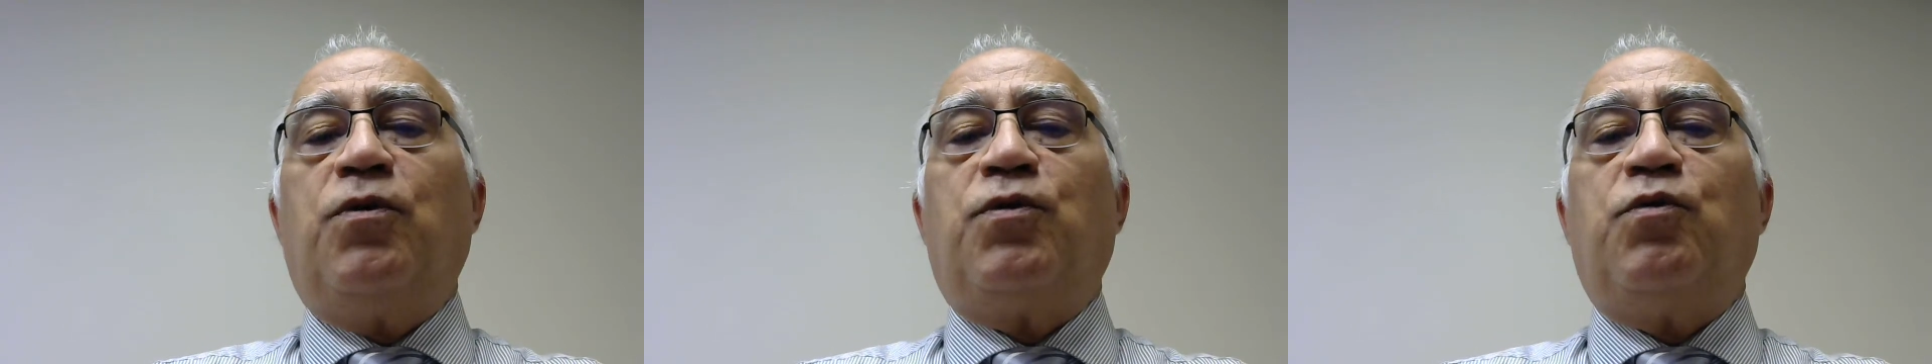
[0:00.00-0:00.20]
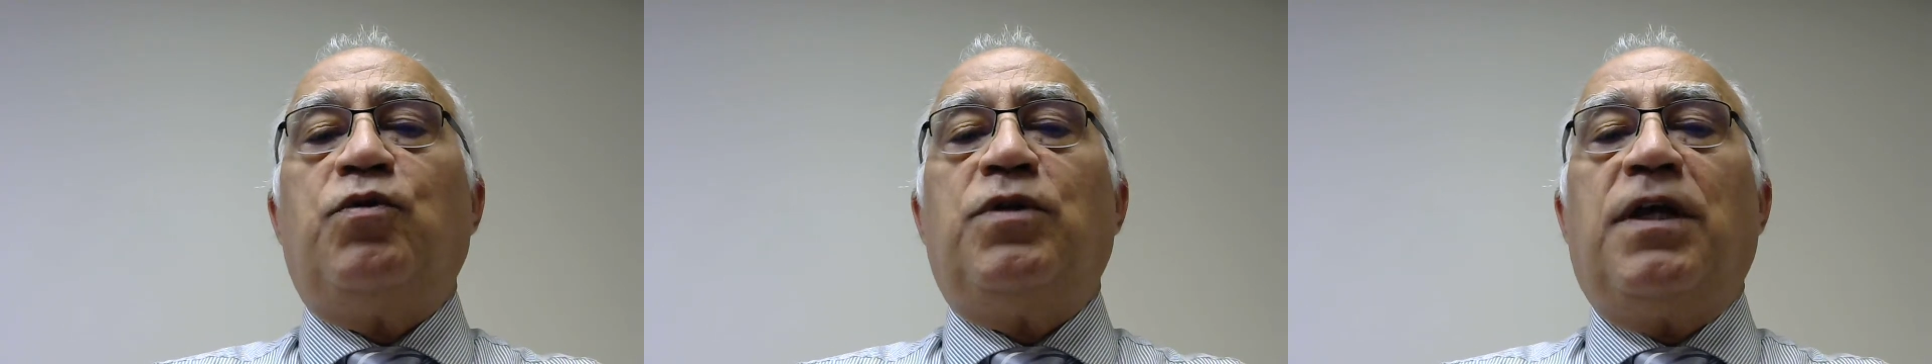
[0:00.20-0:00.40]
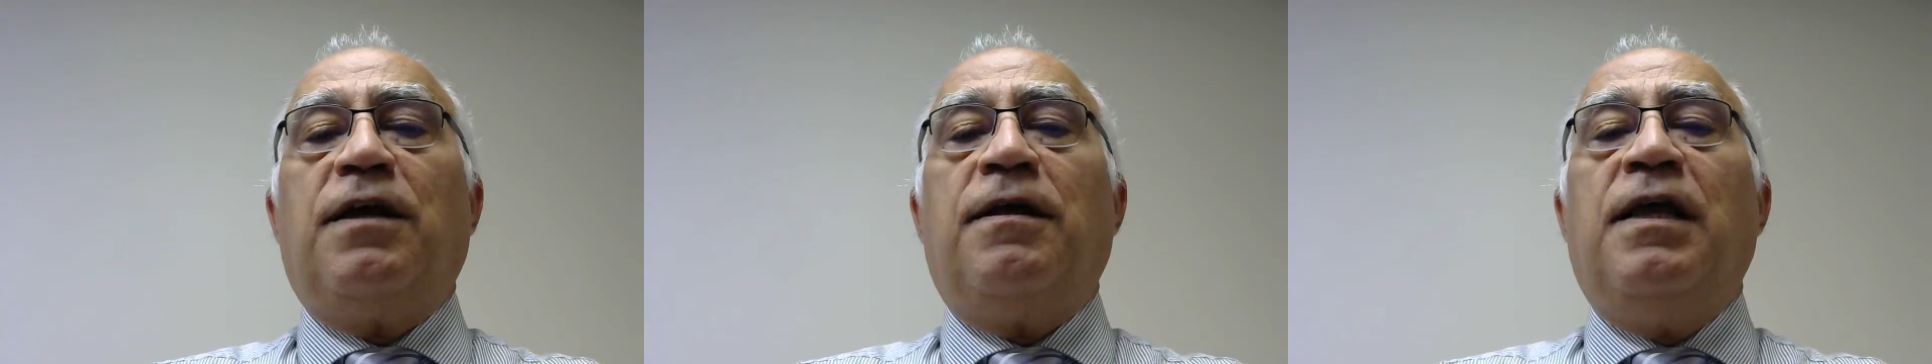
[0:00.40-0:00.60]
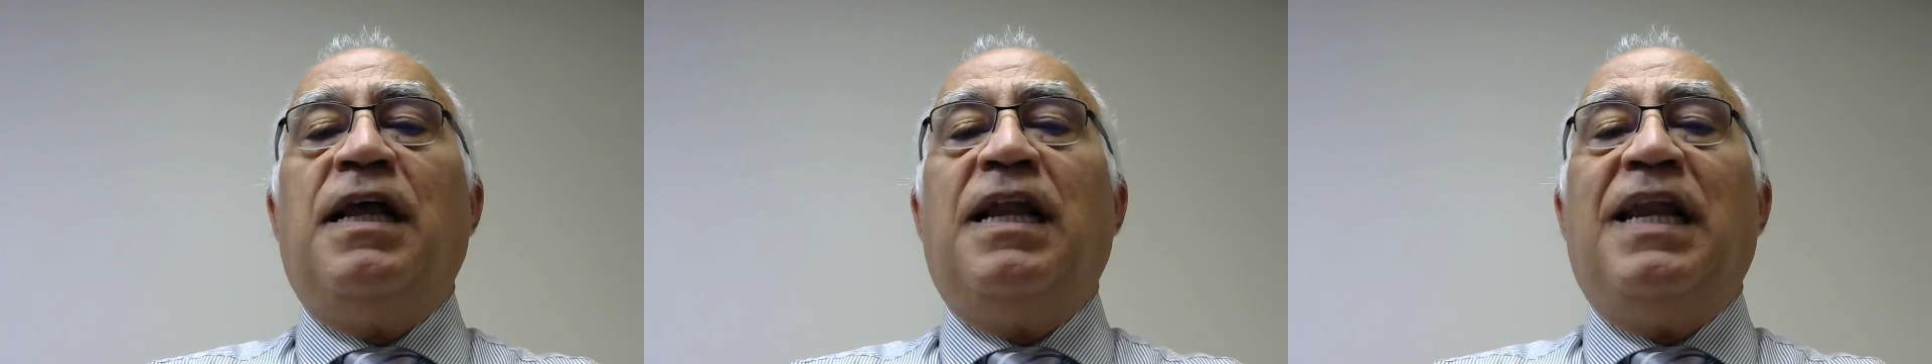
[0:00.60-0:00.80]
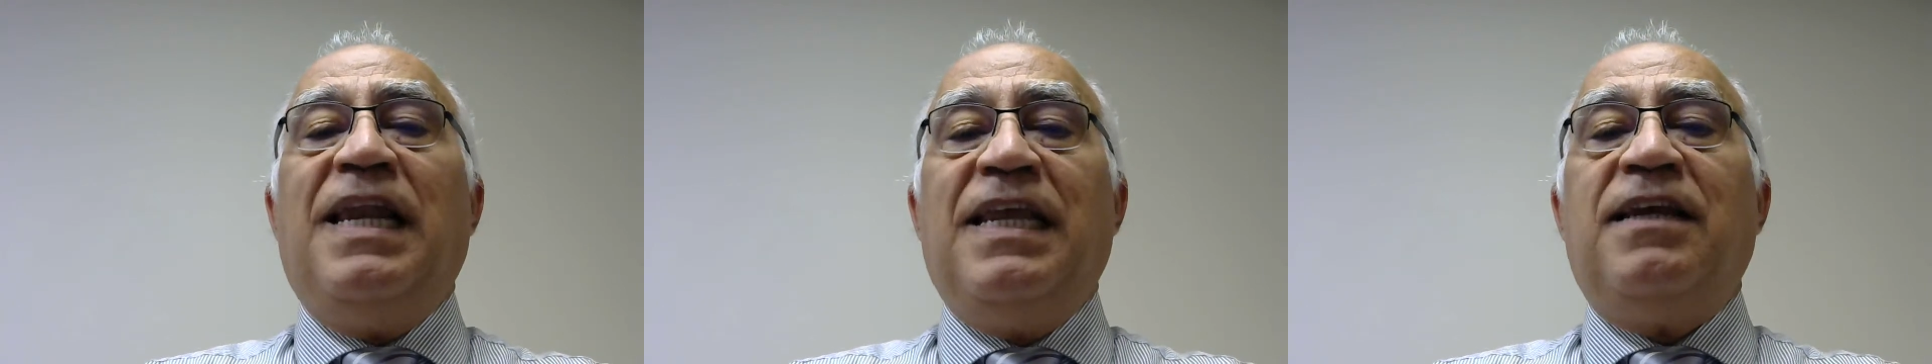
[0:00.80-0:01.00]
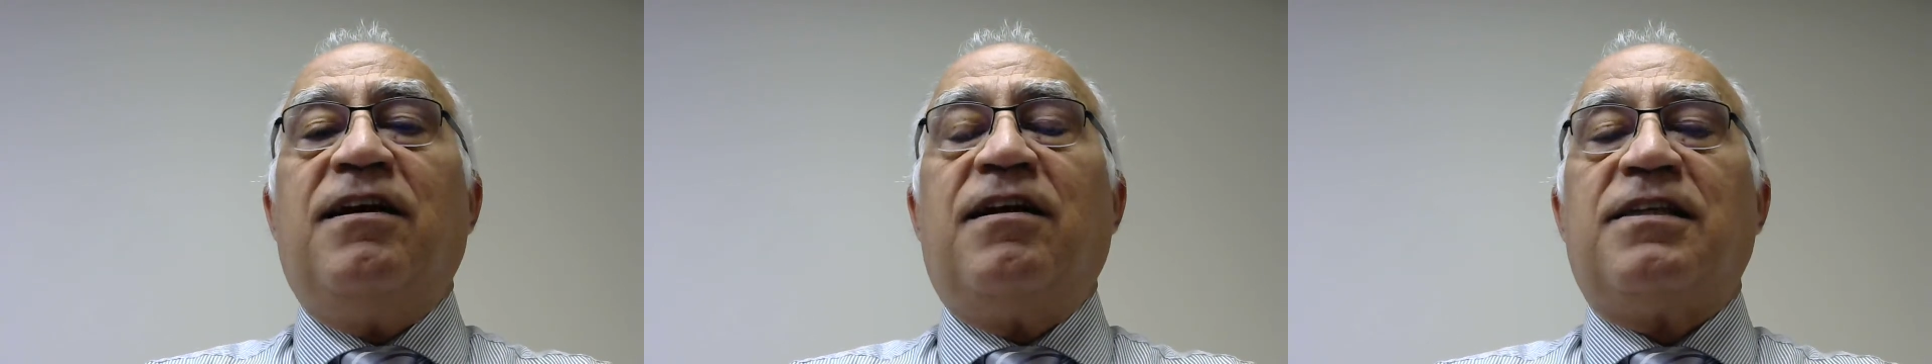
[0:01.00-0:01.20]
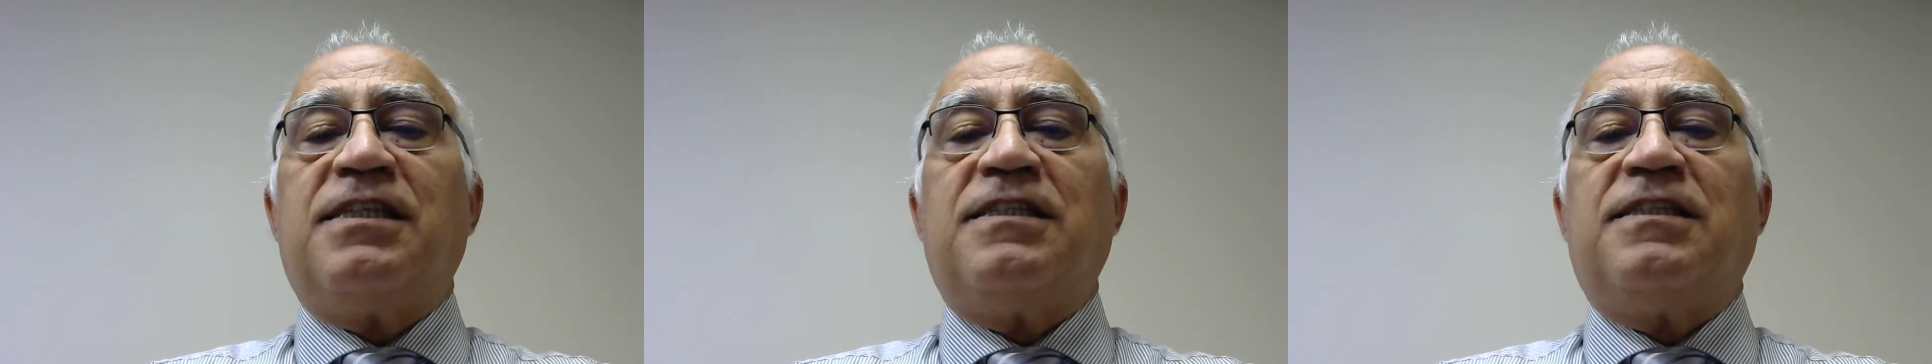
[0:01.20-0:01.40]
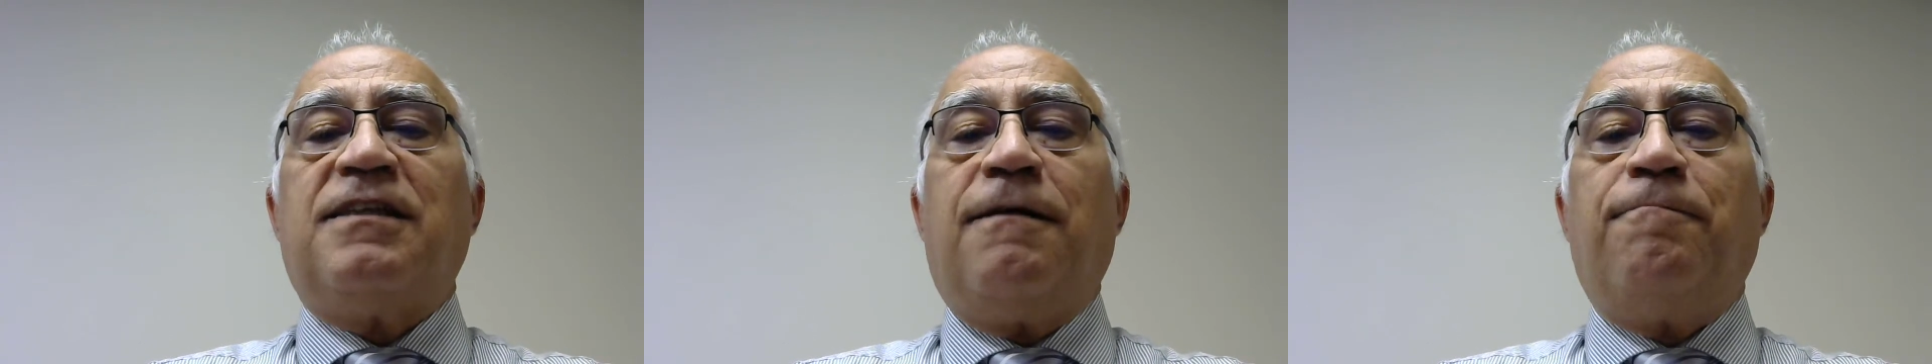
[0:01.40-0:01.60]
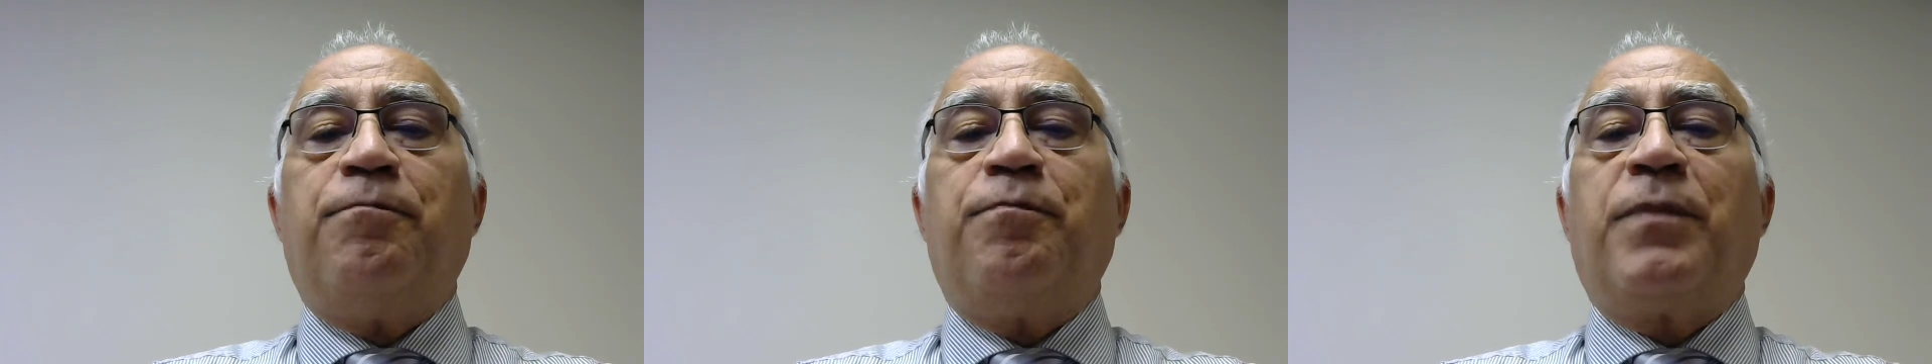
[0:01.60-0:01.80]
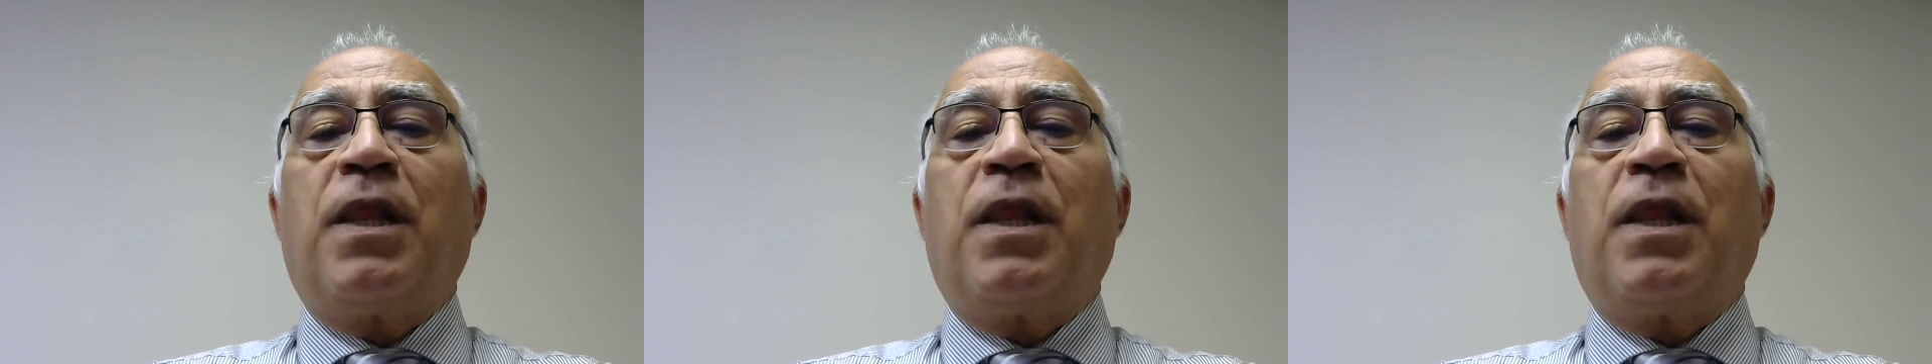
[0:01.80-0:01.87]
through the legal system,